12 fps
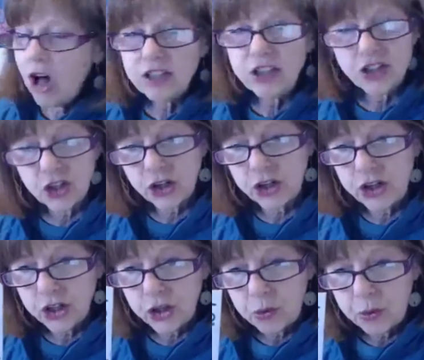all
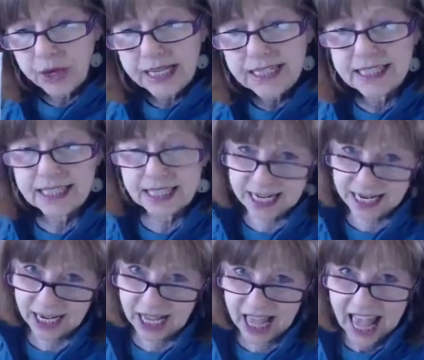circular
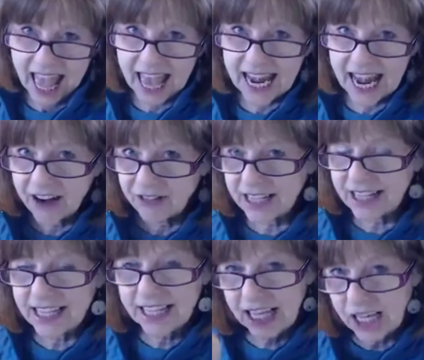reasoning, and
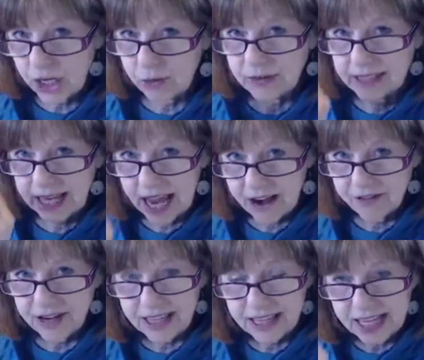everything equals
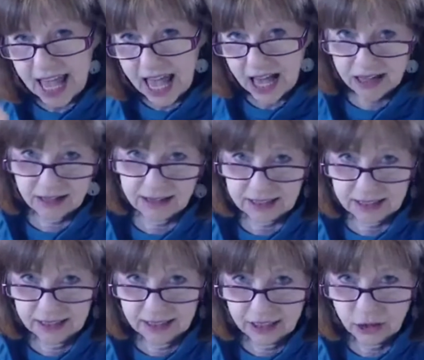everything
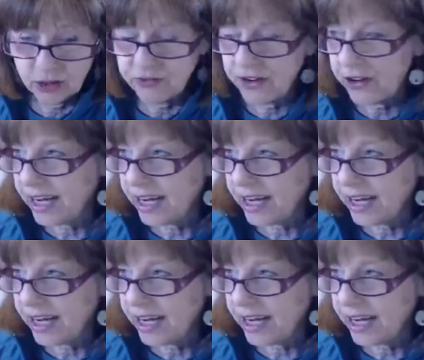else. So it's